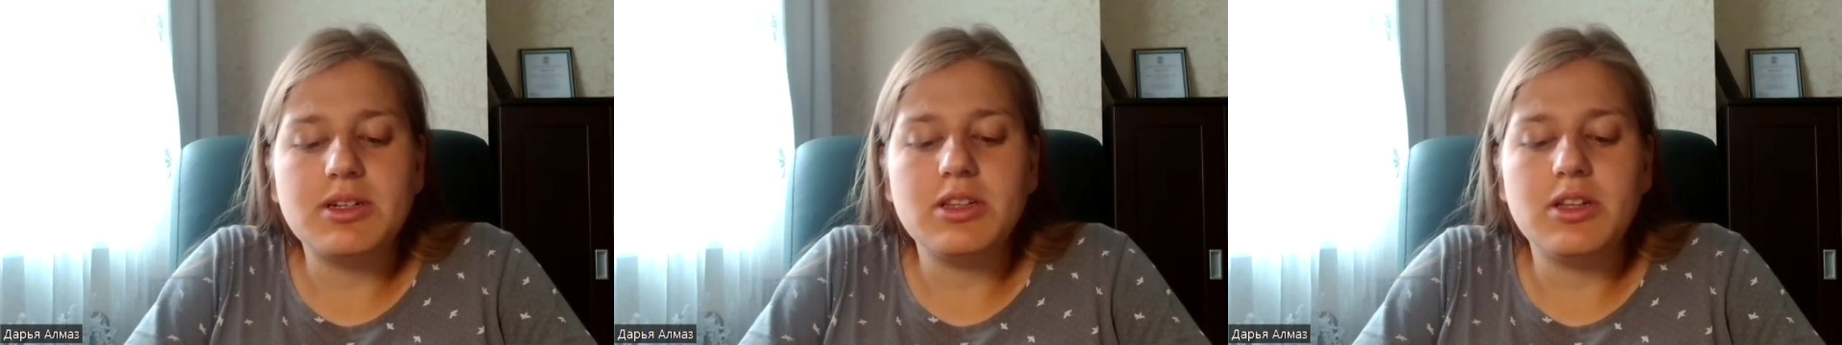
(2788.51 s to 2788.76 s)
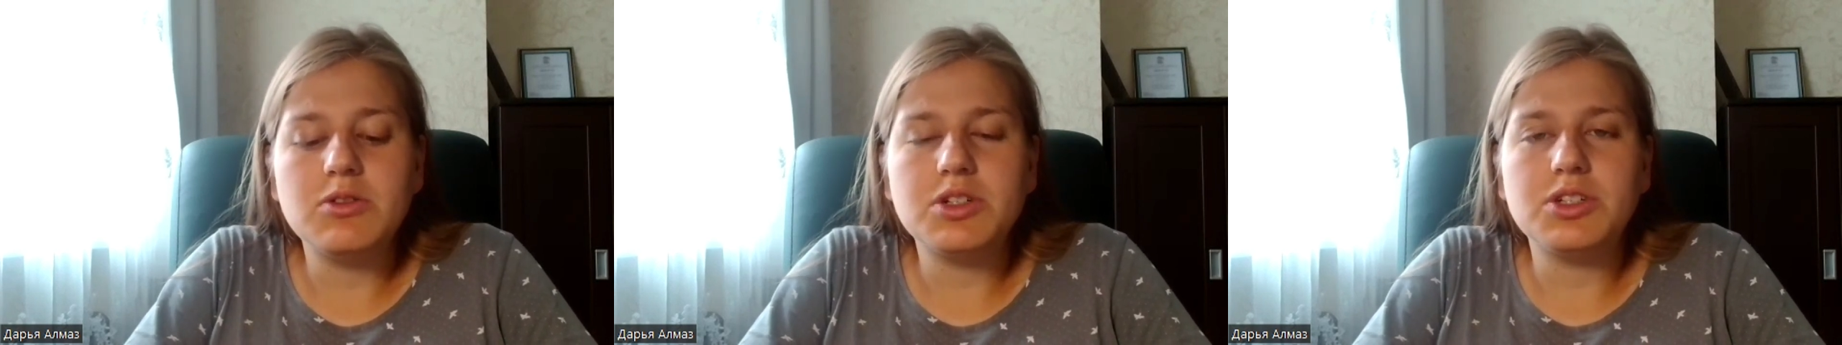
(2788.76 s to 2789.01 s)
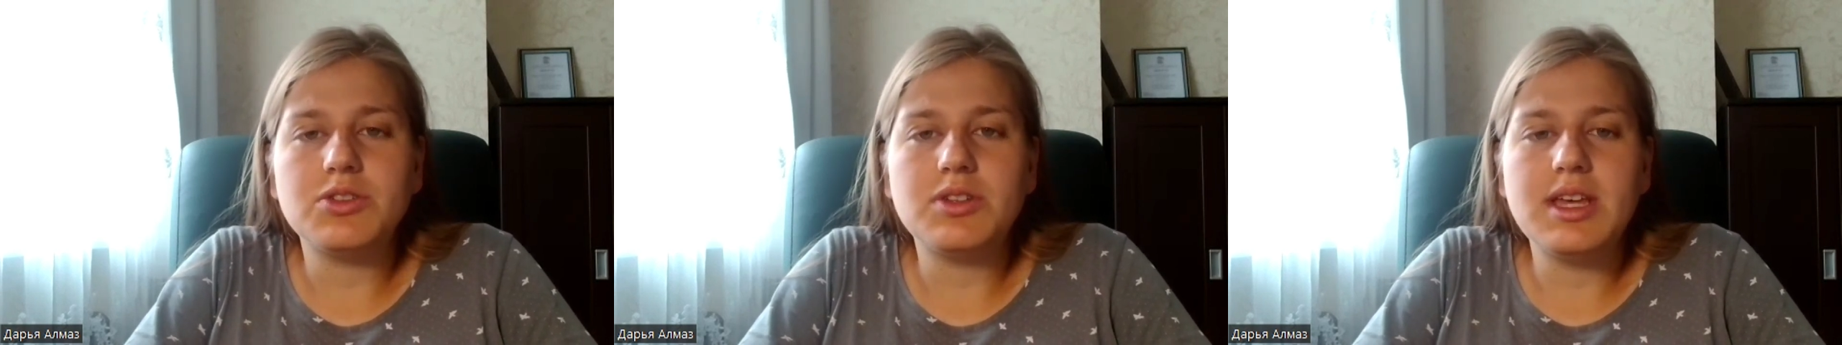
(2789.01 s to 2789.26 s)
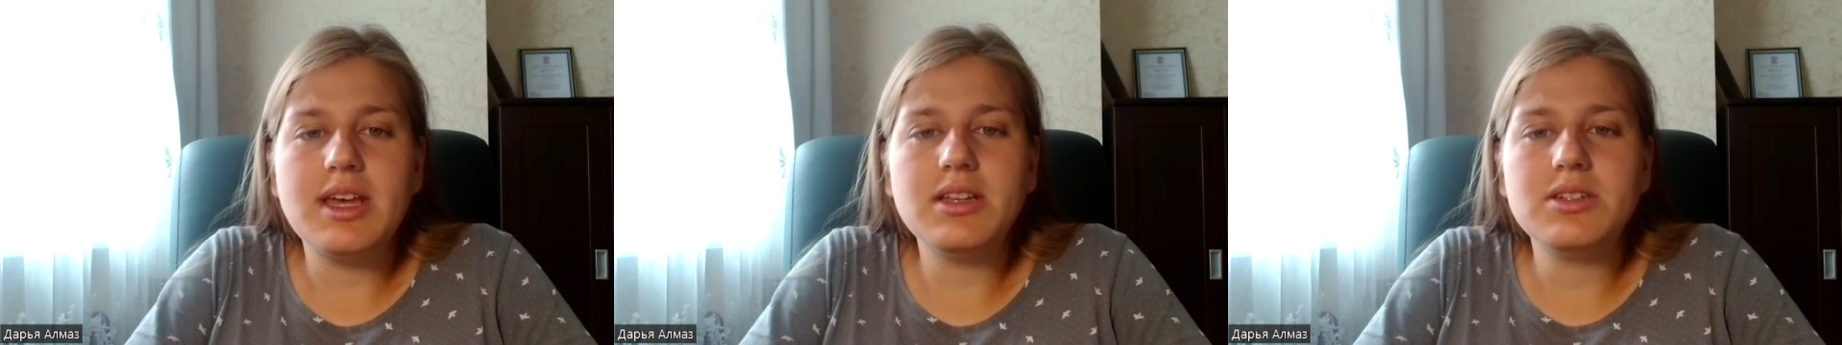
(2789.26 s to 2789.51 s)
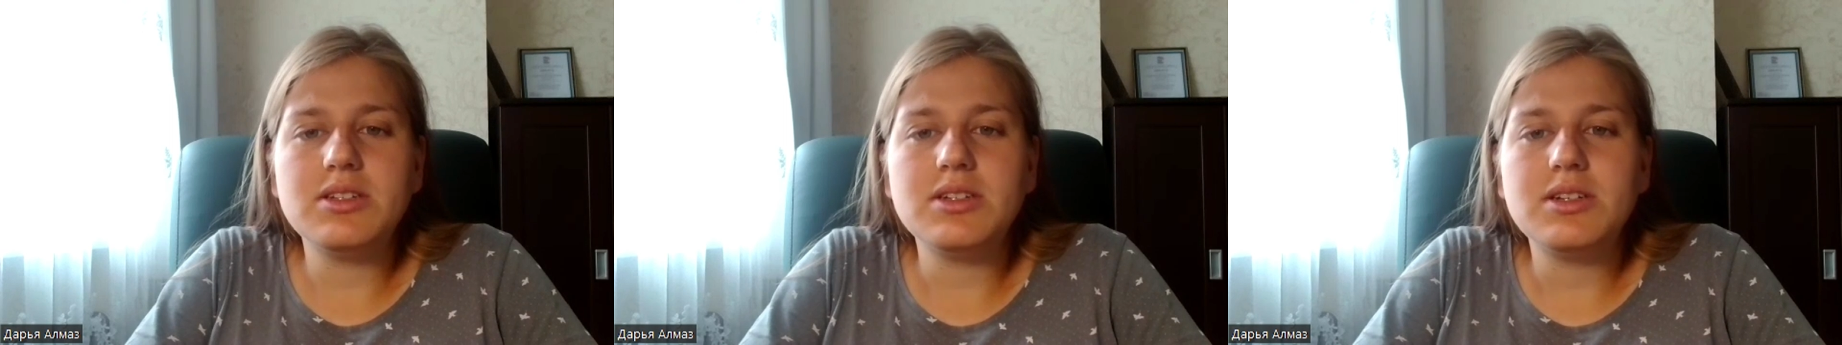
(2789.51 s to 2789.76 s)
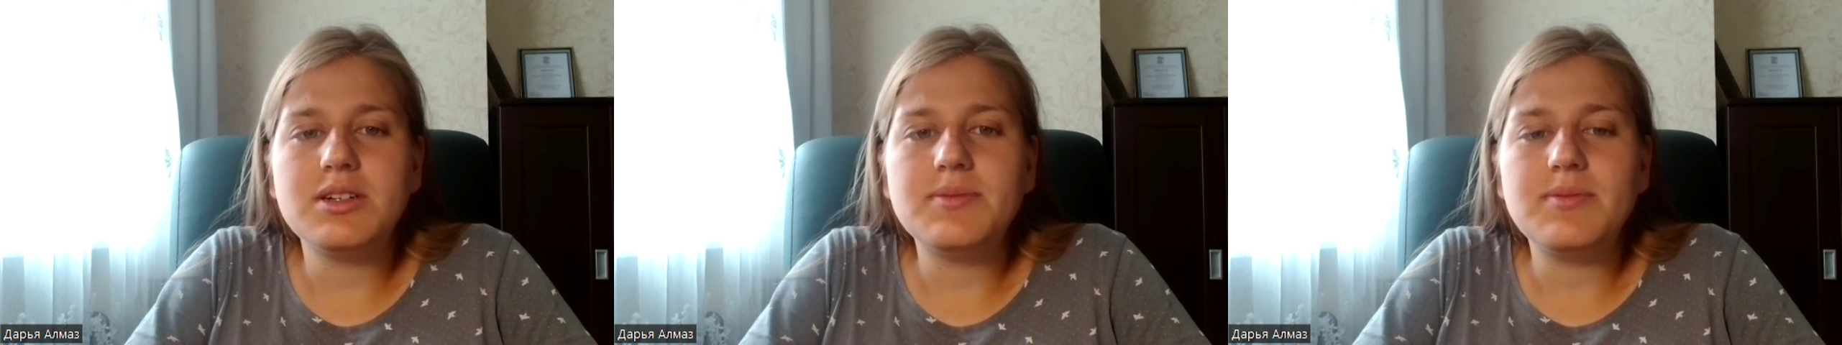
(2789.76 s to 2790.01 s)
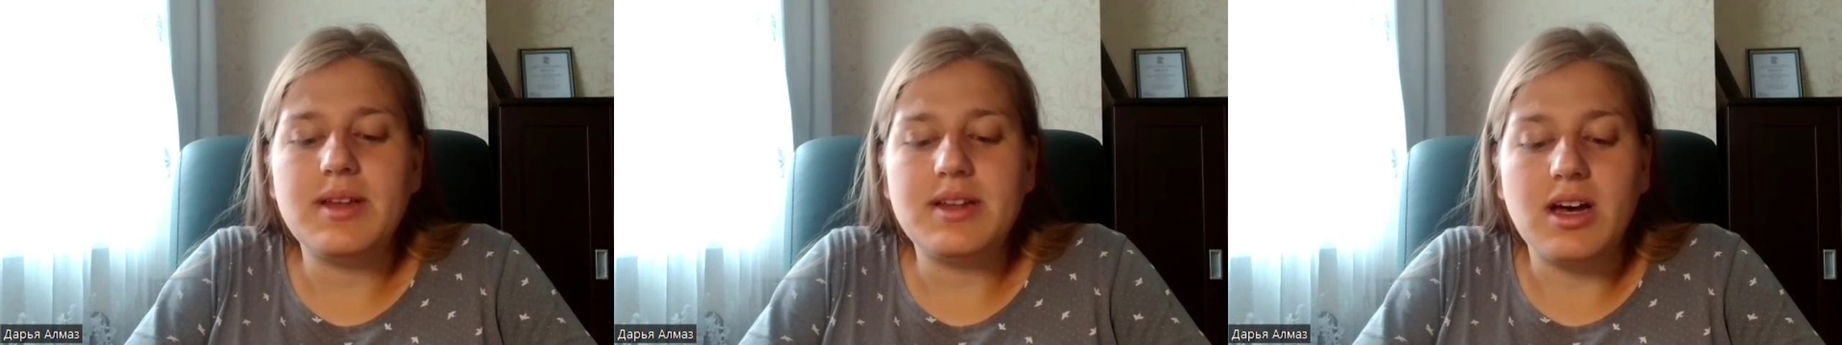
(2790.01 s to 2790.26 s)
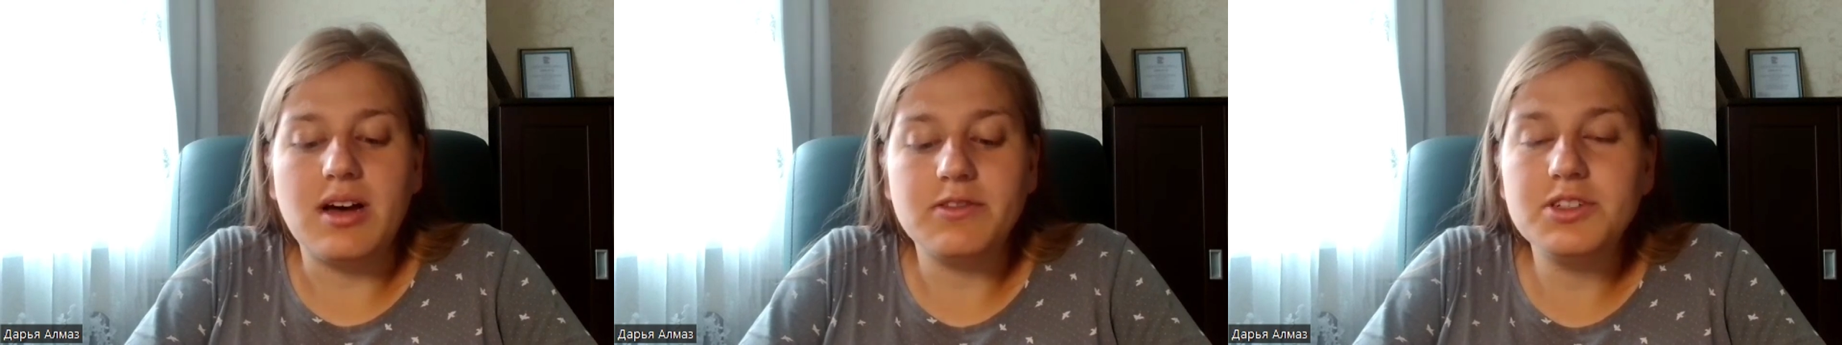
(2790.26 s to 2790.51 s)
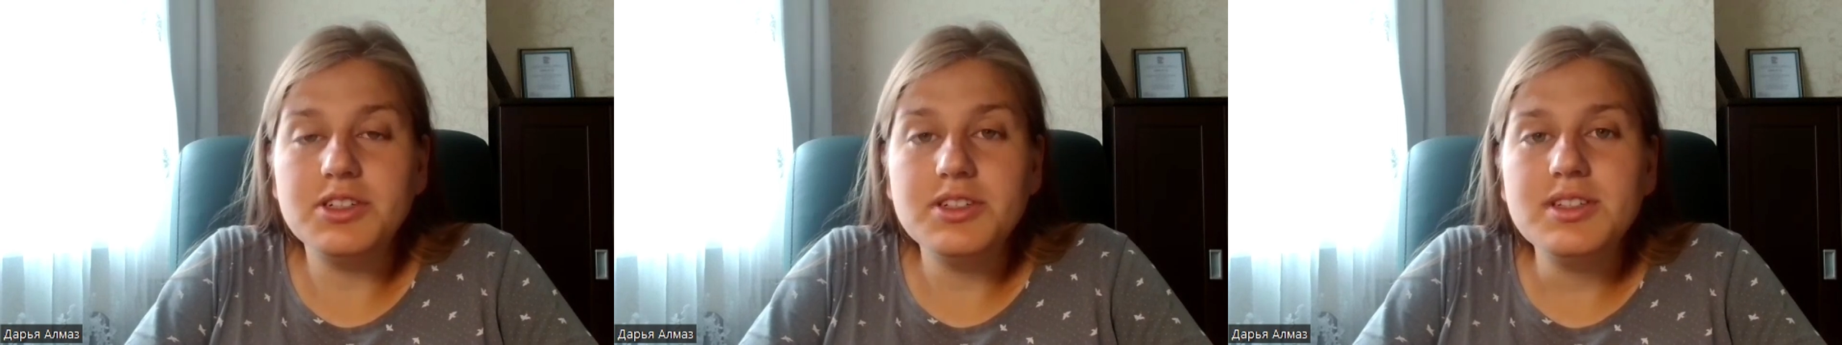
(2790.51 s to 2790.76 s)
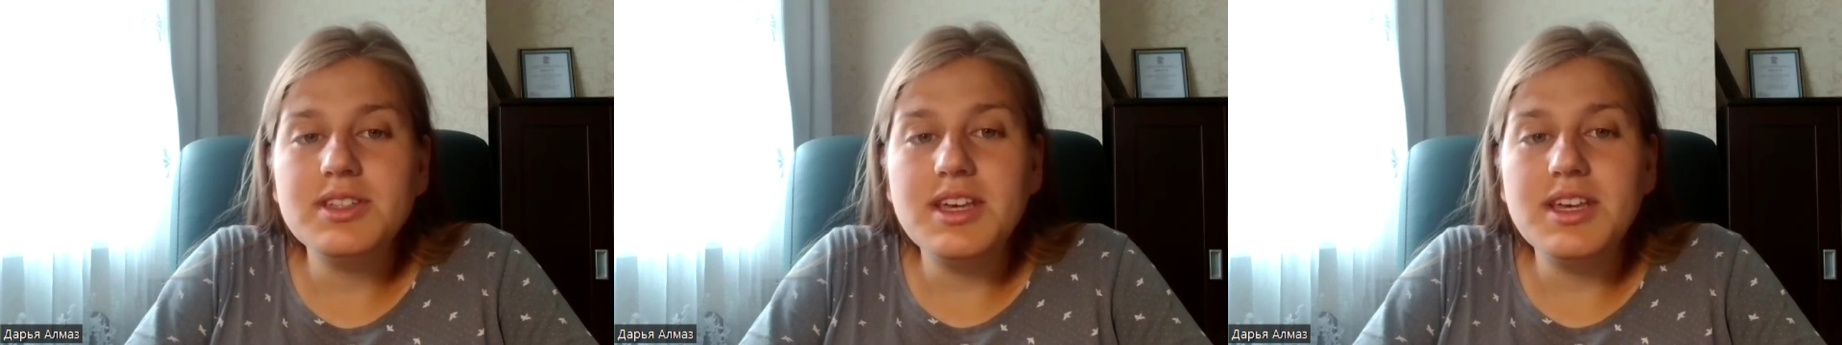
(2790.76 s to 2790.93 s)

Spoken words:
But closer to the end, and after